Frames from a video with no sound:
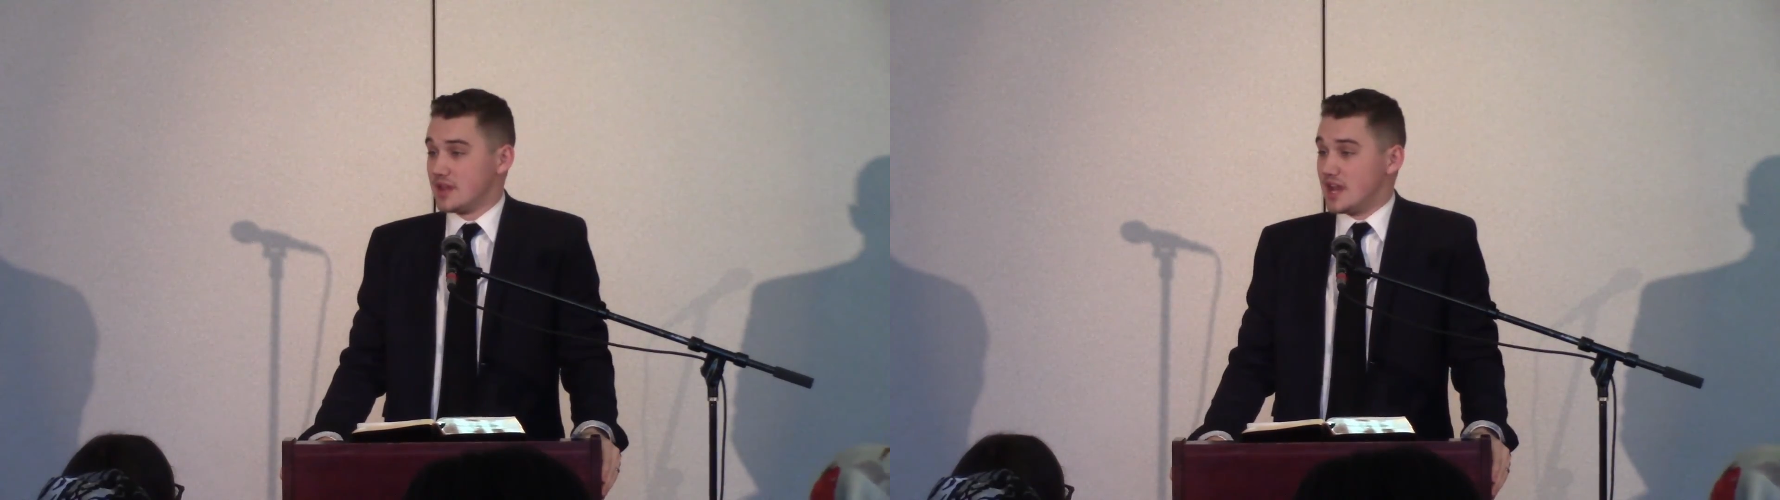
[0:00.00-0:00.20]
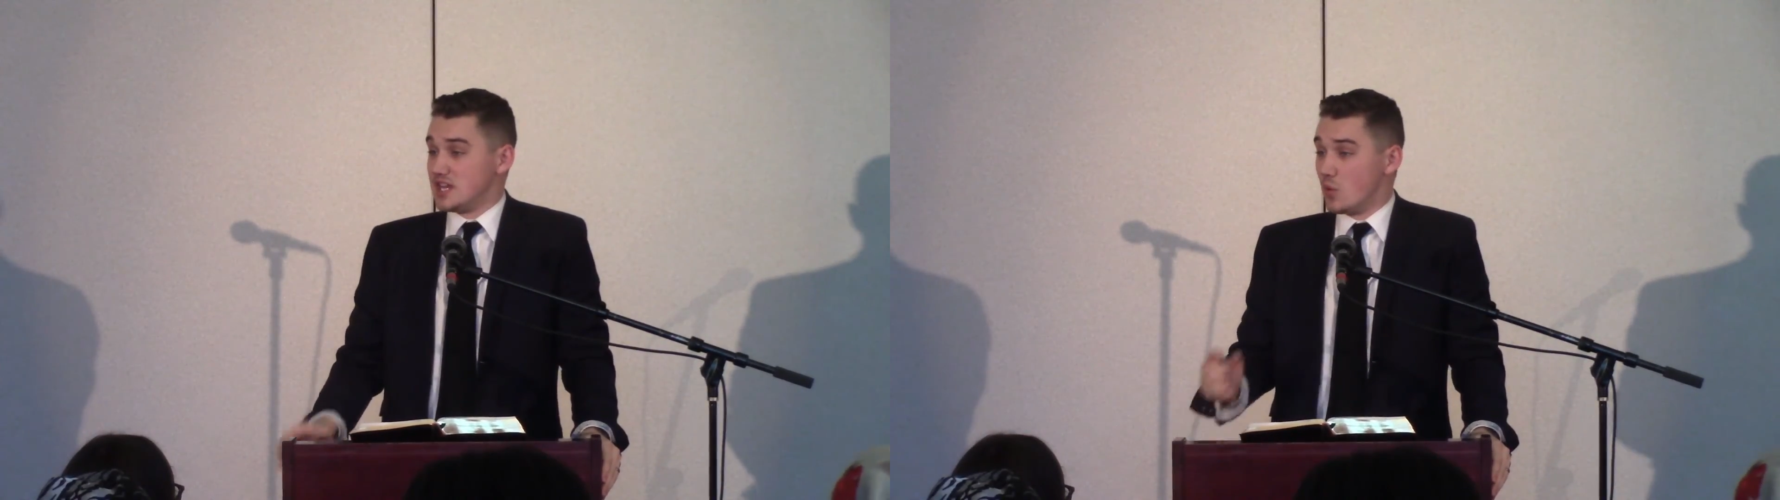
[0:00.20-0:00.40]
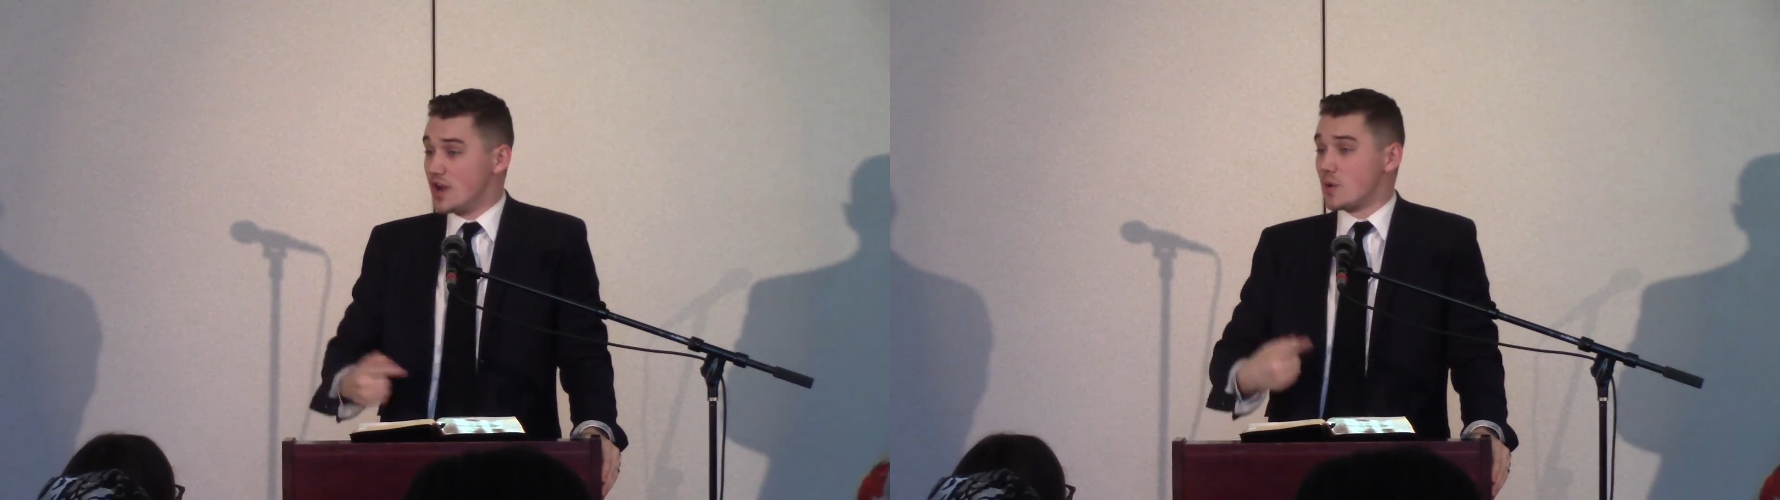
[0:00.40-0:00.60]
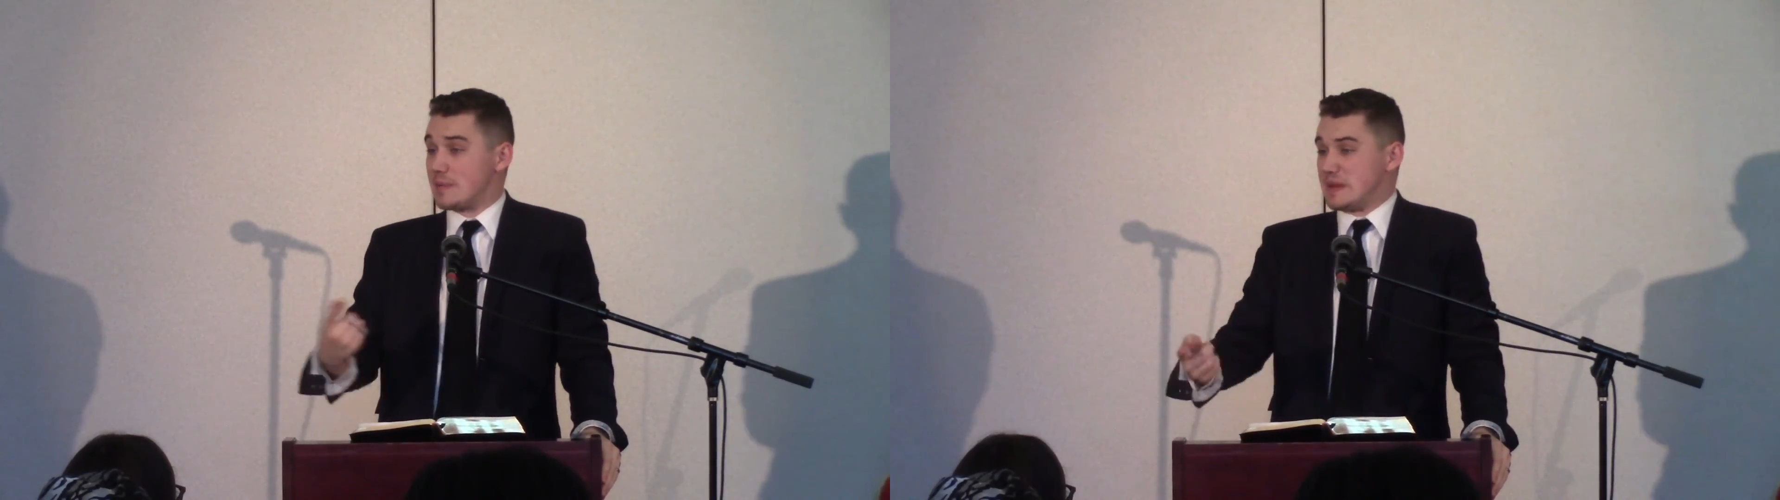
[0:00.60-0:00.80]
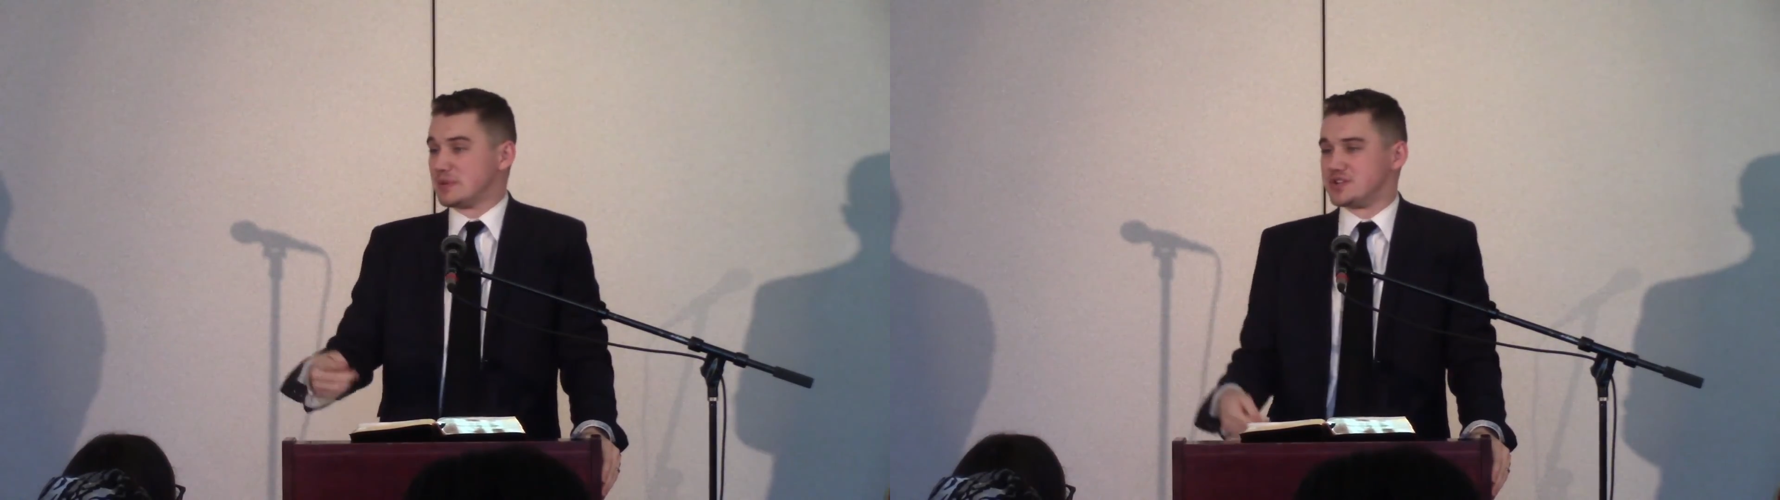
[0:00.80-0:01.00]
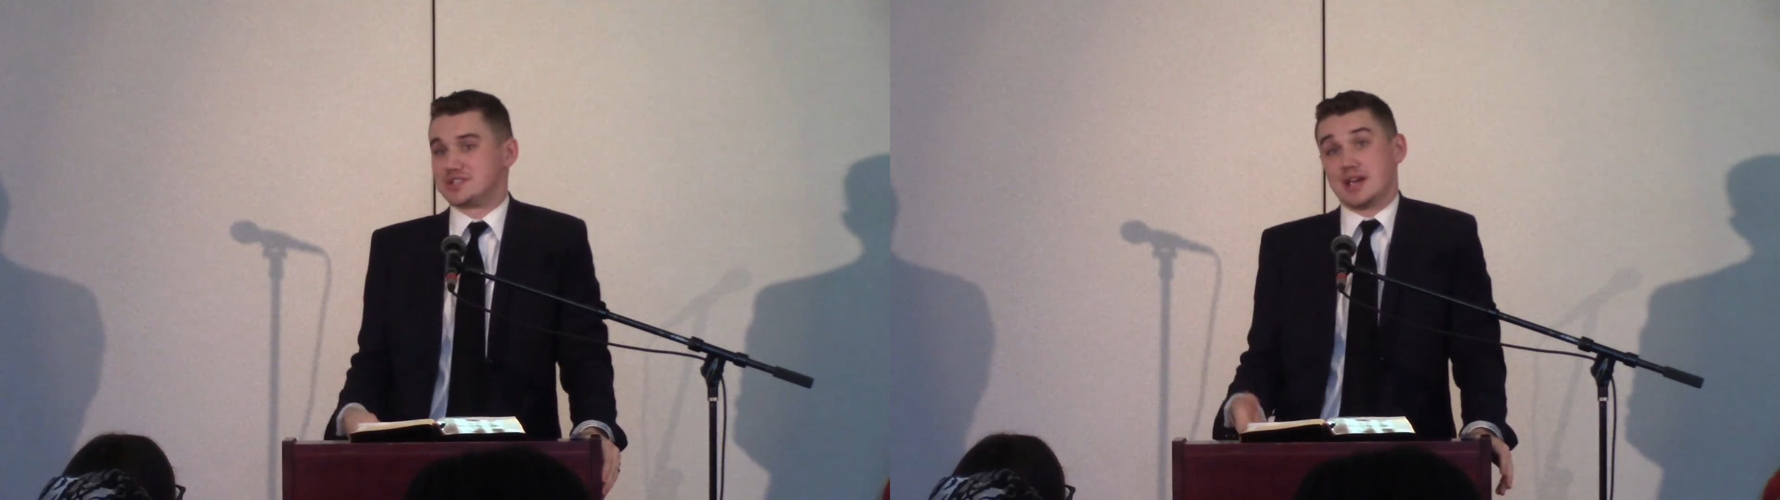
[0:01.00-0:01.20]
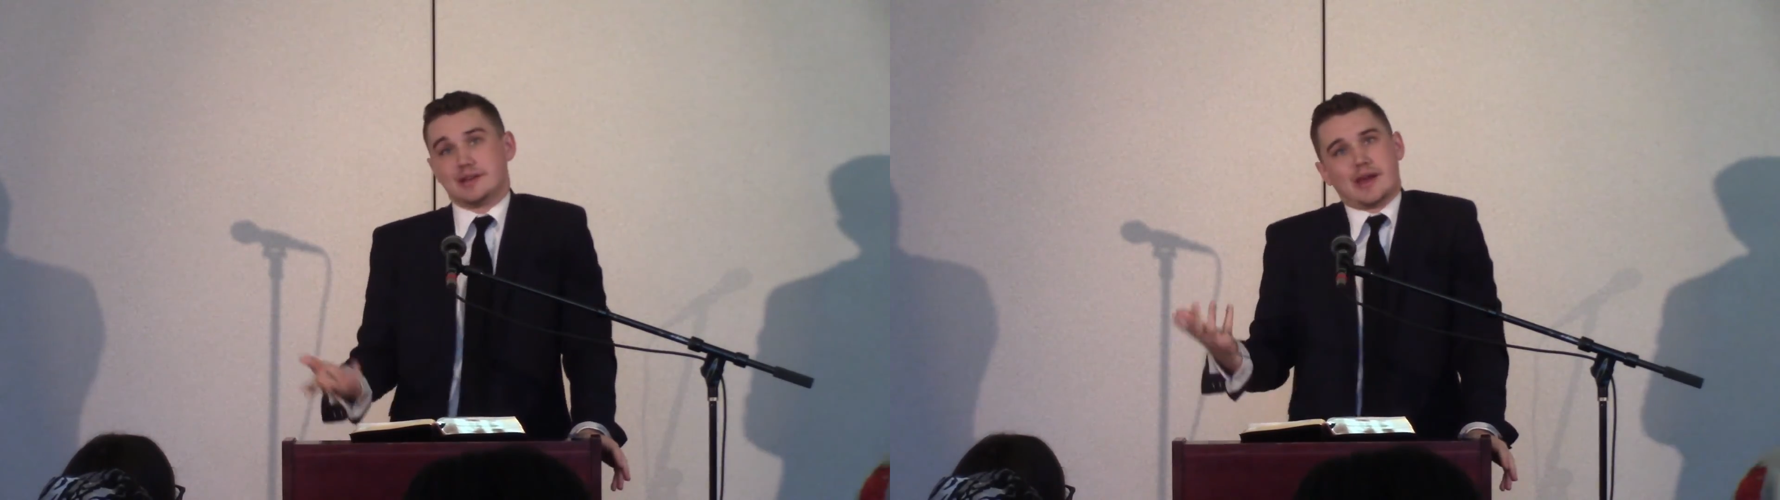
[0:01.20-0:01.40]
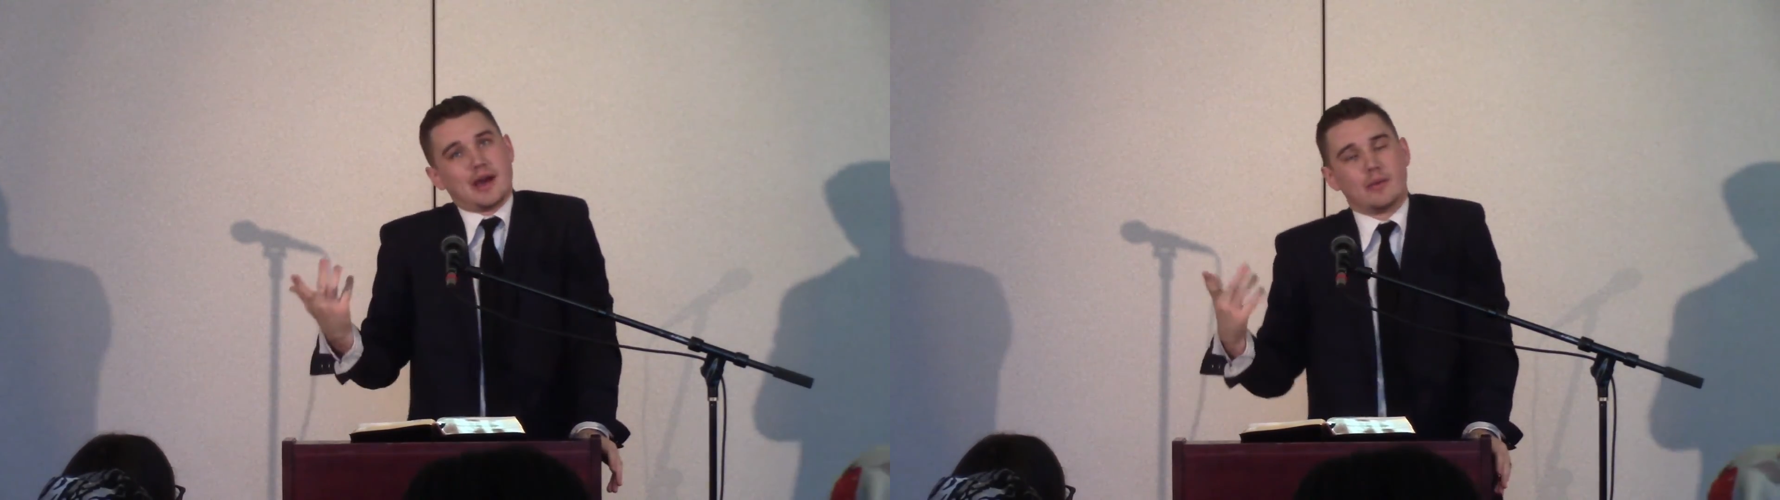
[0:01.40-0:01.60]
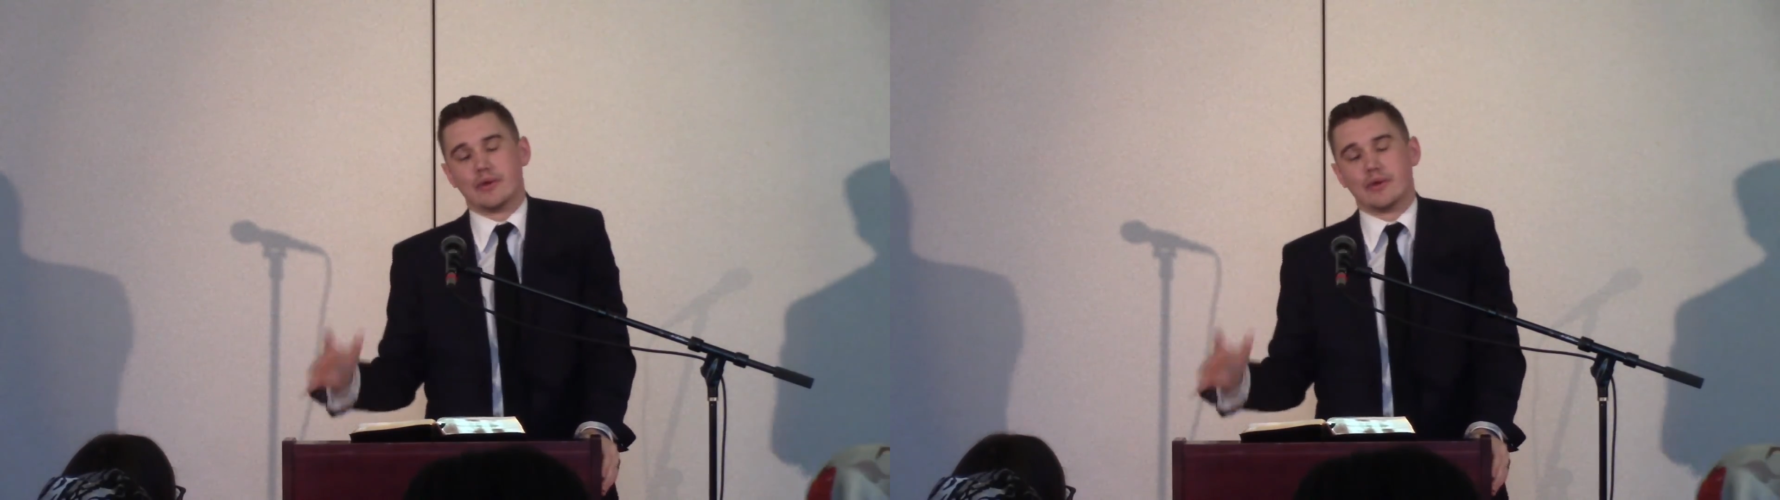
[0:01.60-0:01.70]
And you wonder why people are saying, yeah,